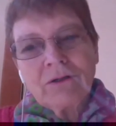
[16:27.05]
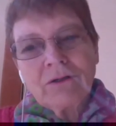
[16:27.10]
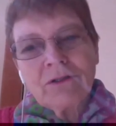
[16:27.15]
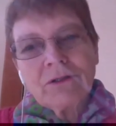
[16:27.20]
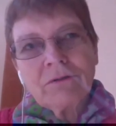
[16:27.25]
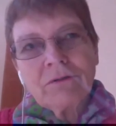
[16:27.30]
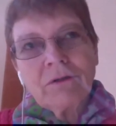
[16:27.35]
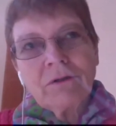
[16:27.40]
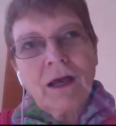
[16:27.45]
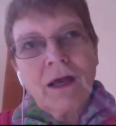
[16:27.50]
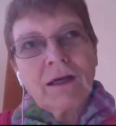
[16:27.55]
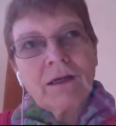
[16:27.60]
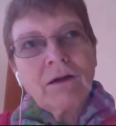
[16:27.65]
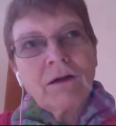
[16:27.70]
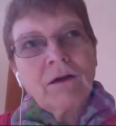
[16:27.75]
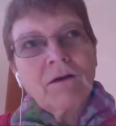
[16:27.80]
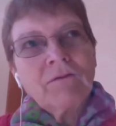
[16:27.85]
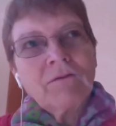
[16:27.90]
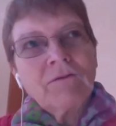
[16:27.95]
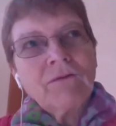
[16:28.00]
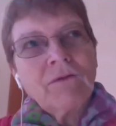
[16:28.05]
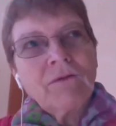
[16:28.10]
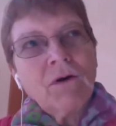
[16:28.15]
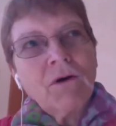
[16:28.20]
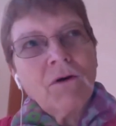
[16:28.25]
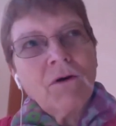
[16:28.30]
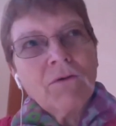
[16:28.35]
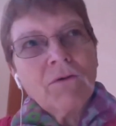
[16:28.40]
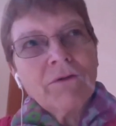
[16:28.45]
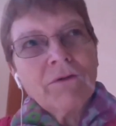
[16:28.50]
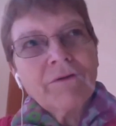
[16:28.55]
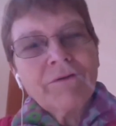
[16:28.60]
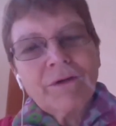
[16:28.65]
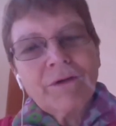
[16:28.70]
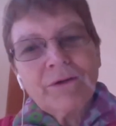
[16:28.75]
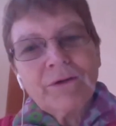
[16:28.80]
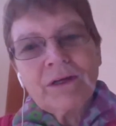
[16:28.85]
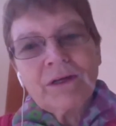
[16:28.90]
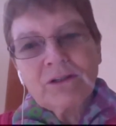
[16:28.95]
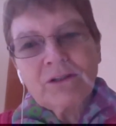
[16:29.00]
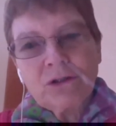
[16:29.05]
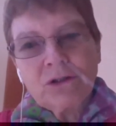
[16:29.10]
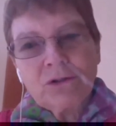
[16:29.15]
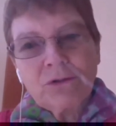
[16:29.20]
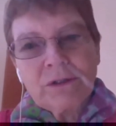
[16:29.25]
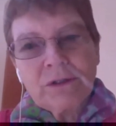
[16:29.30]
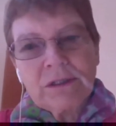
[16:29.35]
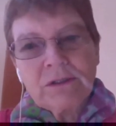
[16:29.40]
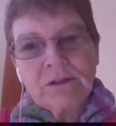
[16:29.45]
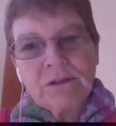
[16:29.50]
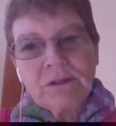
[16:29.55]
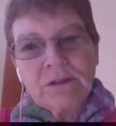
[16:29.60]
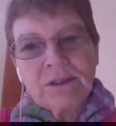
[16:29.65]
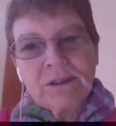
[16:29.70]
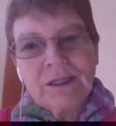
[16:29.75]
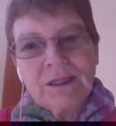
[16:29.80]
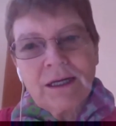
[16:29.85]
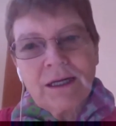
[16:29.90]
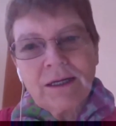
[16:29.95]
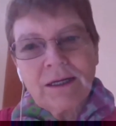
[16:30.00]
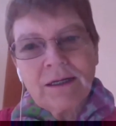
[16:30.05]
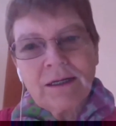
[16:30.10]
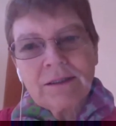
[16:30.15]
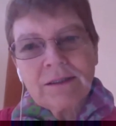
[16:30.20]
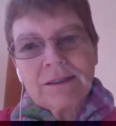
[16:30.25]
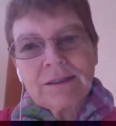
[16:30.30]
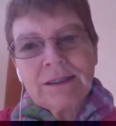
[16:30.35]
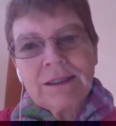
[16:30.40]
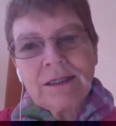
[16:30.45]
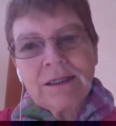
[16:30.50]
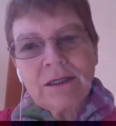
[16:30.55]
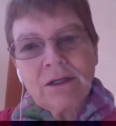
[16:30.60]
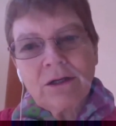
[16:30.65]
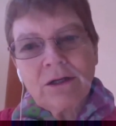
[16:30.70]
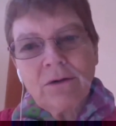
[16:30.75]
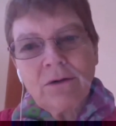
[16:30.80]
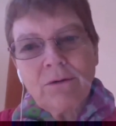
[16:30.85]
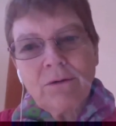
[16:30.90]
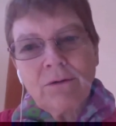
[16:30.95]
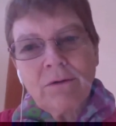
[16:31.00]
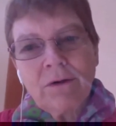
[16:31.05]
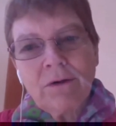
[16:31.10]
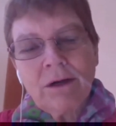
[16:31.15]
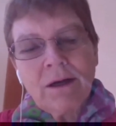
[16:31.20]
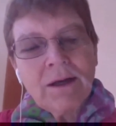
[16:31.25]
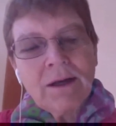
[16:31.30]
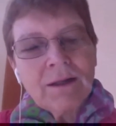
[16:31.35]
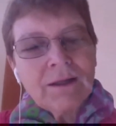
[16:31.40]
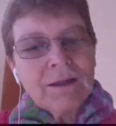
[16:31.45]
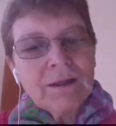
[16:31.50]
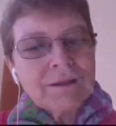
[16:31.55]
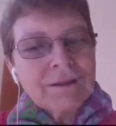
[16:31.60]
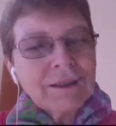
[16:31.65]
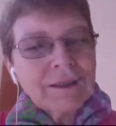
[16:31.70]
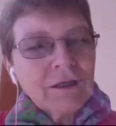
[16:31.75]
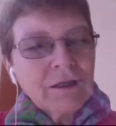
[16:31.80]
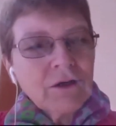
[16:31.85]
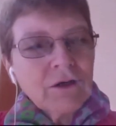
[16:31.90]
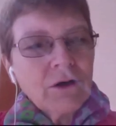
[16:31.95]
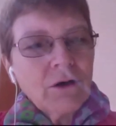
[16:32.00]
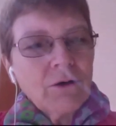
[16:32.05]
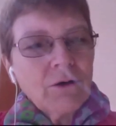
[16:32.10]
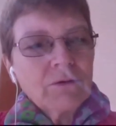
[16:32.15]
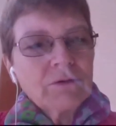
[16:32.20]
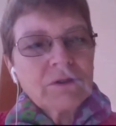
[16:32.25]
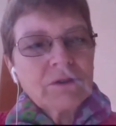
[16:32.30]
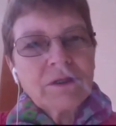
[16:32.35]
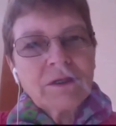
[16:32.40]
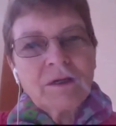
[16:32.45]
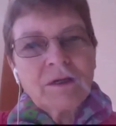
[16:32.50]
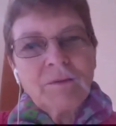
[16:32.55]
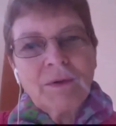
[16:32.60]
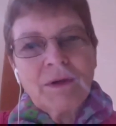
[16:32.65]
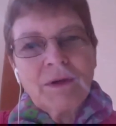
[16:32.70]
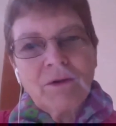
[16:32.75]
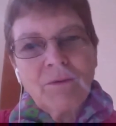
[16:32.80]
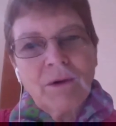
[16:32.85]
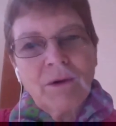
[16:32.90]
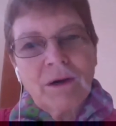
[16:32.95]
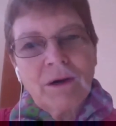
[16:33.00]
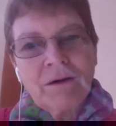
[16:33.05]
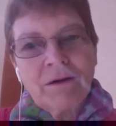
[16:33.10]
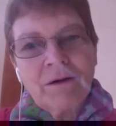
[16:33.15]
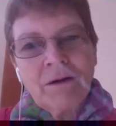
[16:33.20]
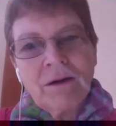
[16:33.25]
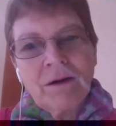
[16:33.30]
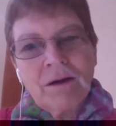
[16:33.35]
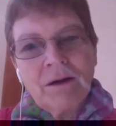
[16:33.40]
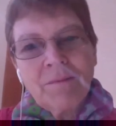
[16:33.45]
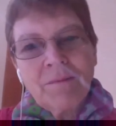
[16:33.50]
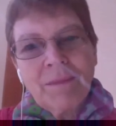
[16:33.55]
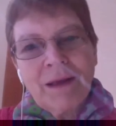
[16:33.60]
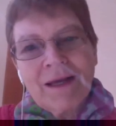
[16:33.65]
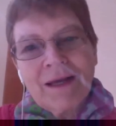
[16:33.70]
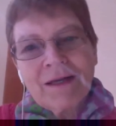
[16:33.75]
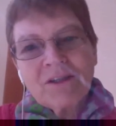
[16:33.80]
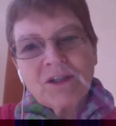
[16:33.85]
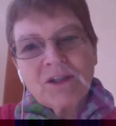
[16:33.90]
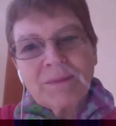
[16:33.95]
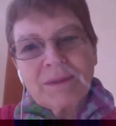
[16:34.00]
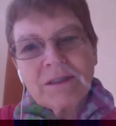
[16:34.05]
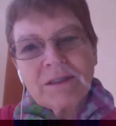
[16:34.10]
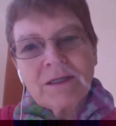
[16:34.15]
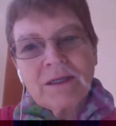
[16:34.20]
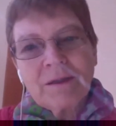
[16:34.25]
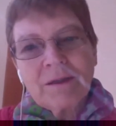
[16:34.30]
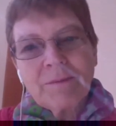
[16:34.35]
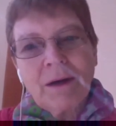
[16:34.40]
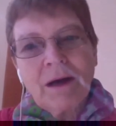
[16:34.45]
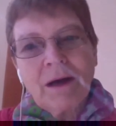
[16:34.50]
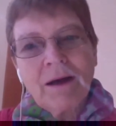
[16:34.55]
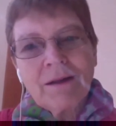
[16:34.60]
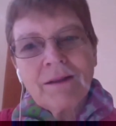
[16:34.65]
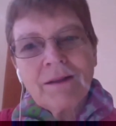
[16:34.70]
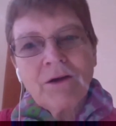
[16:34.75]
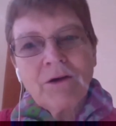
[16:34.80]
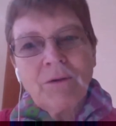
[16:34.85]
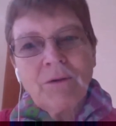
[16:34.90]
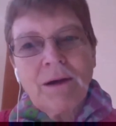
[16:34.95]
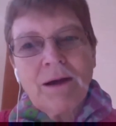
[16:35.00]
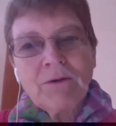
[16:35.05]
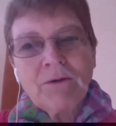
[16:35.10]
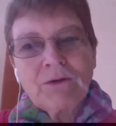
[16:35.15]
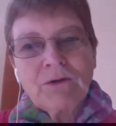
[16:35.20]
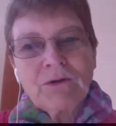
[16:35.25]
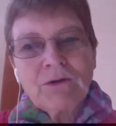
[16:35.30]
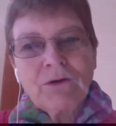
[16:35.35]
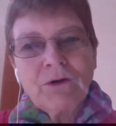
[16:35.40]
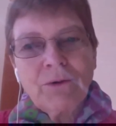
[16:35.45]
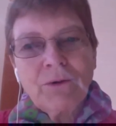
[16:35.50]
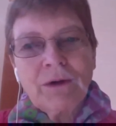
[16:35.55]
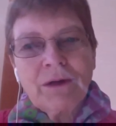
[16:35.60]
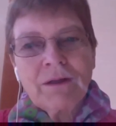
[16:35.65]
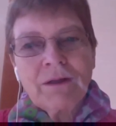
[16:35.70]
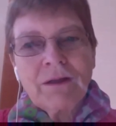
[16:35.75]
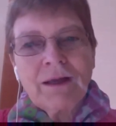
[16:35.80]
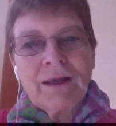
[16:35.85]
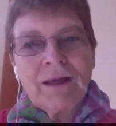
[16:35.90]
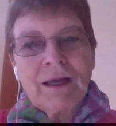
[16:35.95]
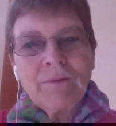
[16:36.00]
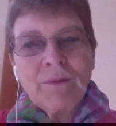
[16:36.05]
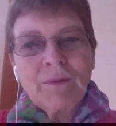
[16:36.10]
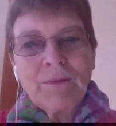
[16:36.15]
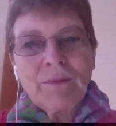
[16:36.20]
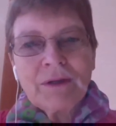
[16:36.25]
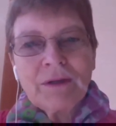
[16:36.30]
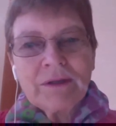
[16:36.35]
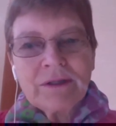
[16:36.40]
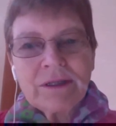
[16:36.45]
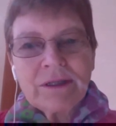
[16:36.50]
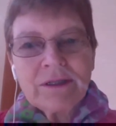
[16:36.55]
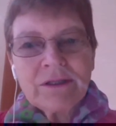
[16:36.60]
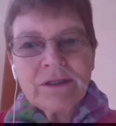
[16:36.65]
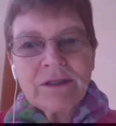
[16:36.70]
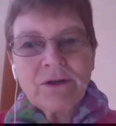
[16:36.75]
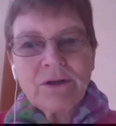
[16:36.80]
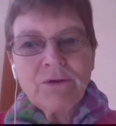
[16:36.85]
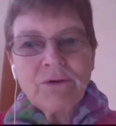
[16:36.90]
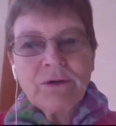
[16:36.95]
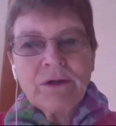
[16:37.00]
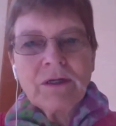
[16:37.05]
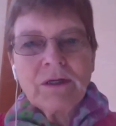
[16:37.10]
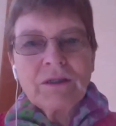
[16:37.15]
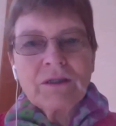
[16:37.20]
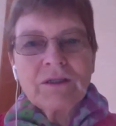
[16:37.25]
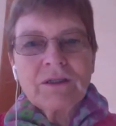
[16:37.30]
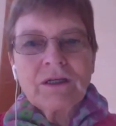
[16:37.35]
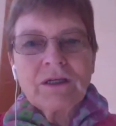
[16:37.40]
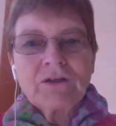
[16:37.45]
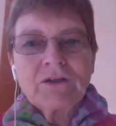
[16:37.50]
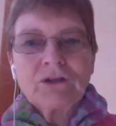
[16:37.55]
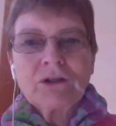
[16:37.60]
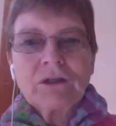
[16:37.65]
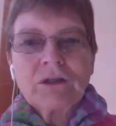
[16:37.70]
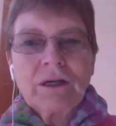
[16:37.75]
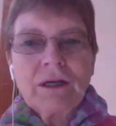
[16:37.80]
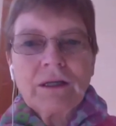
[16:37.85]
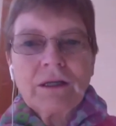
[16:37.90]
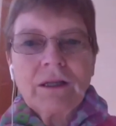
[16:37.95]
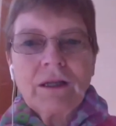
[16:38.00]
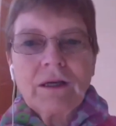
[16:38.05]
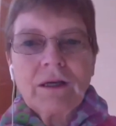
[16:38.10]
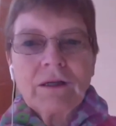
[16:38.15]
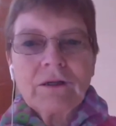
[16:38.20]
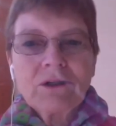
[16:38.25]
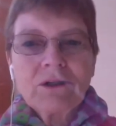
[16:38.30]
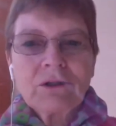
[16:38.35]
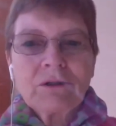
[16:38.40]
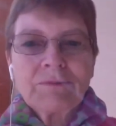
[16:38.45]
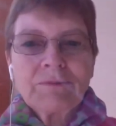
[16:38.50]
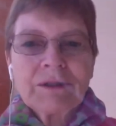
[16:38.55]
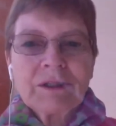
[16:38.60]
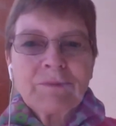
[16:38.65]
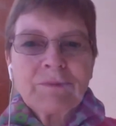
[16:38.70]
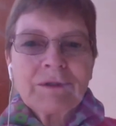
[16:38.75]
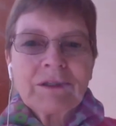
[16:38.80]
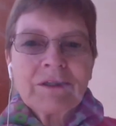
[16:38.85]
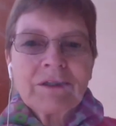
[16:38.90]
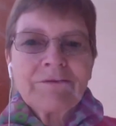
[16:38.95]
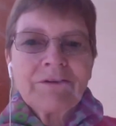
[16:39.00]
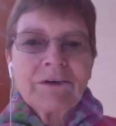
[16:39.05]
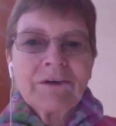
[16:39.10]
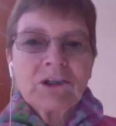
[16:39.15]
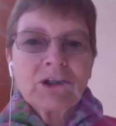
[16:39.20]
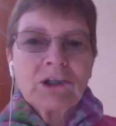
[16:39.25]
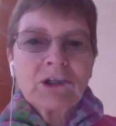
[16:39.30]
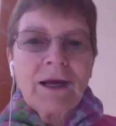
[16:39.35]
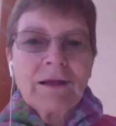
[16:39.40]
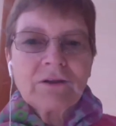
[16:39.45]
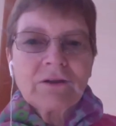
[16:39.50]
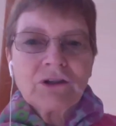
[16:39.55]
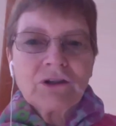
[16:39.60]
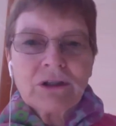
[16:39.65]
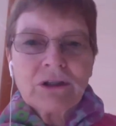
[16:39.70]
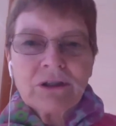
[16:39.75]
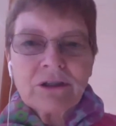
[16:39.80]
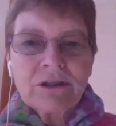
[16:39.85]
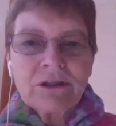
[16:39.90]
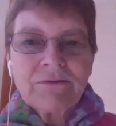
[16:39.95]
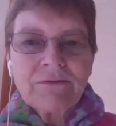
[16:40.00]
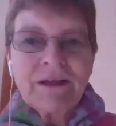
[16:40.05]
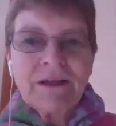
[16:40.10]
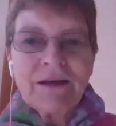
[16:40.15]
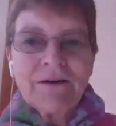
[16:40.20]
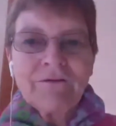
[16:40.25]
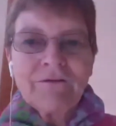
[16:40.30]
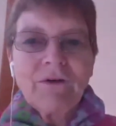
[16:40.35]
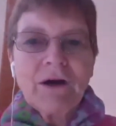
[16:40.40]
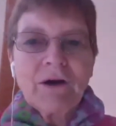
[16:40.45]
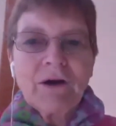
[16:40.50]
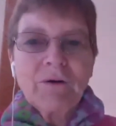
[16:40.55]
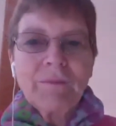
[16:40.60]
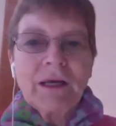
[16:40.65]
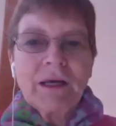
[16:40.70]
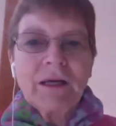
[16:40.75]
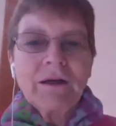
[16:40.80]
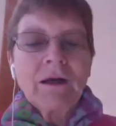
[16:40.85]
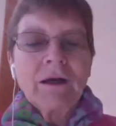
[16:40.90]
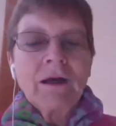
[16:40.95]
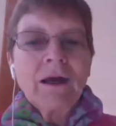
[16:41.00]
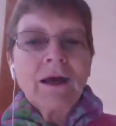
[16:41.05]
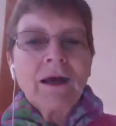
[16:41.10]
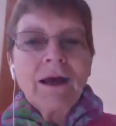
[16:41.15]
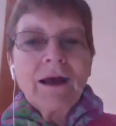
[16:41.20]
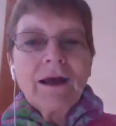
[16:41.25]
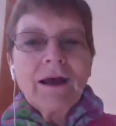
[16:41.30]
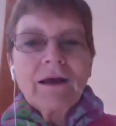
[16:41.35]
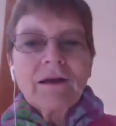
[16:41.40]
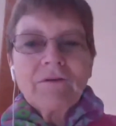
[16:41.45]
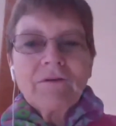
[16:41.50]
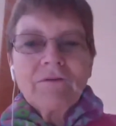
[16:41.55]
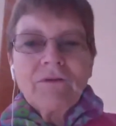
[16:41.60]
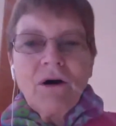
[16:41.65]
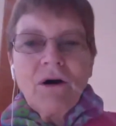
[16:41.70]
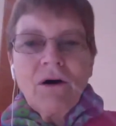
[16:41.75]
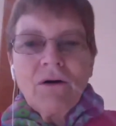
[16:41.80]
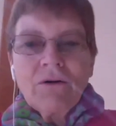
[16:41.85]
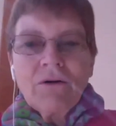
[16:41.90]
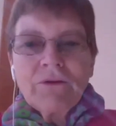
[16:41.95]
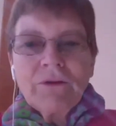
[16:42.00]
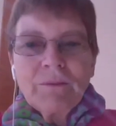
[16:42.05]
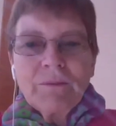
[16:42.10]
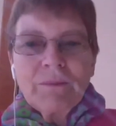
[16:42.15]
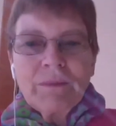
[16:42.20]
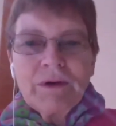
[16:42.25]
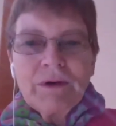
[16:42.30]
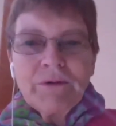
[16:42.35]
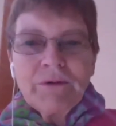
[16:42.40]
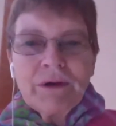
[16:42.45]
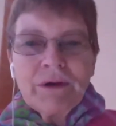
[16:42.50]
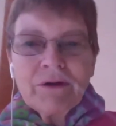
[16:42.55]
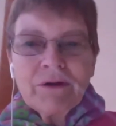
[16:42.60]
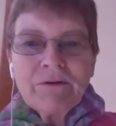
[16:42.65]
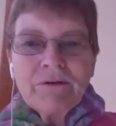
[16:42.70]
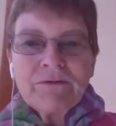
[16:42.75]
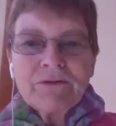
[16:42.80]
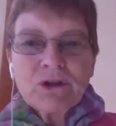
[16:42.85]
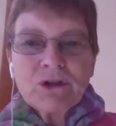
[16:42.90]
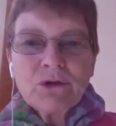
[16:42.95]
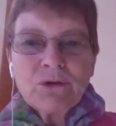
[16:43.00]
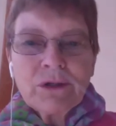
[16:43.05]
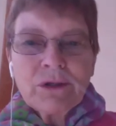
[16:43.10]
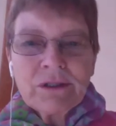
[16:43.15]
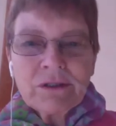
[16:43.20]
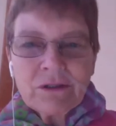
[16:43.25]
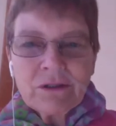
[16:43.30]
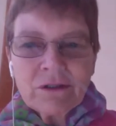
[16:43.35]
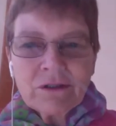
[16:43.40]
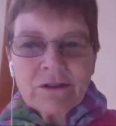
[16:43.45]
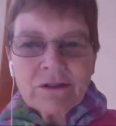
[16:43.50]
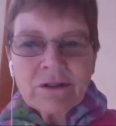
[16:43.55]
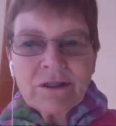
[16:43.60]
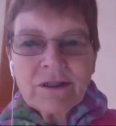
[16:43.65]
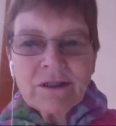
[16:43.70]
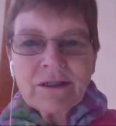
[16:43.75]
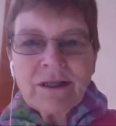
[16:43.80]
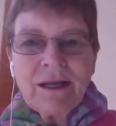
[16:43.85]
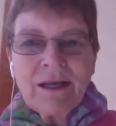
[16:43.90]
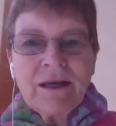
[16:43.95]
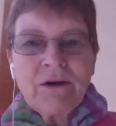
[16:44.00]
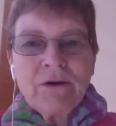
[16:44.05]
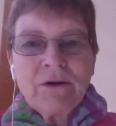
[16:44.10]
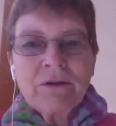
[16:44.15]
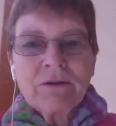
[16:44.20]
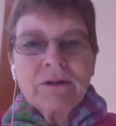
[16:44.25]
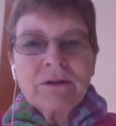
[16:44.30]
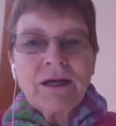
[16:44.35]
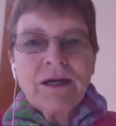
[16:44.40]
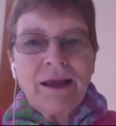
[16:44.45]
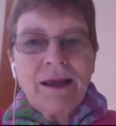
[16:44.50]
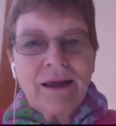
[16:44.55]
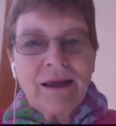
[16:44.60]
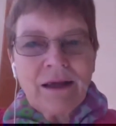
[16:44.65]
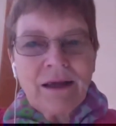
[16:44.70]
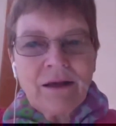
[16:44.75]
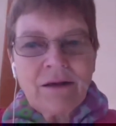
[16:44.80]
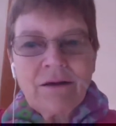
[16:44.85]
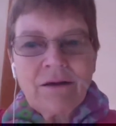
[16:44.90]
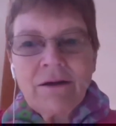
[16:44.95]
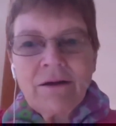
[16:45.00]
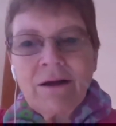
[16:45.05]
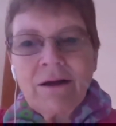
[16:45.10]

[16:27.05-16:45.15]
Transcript: So that of all the various choices that the CEO is going to be the one management team on the ground, knowing the capabilities of the organization and the specific challenges of the environment, and of all the myriad of choices that they could take.